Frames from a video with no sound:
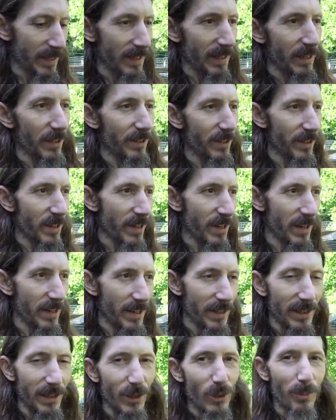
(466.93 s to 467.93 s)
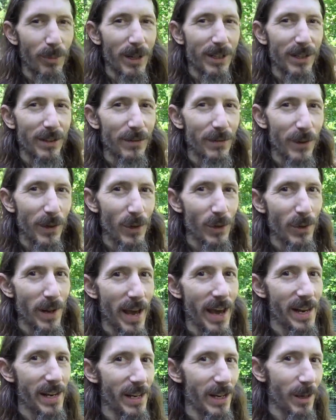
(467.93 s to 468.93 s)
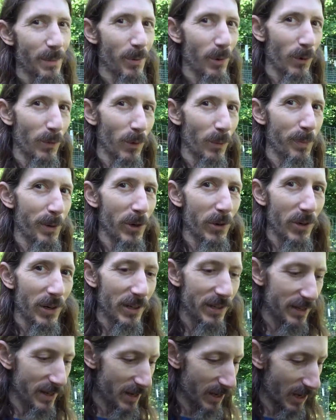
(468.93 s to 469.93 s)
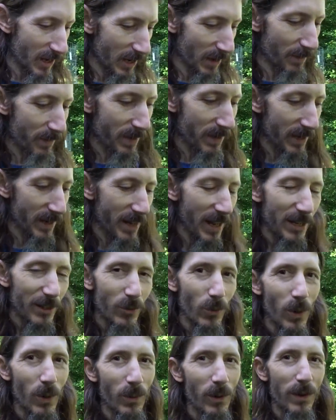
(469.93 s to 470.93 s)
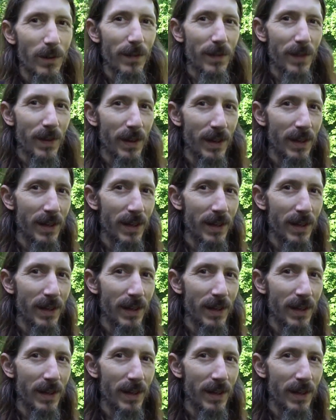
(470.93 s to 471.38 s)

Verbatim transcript: Just little bits of food add up over a period of time, and that's what we've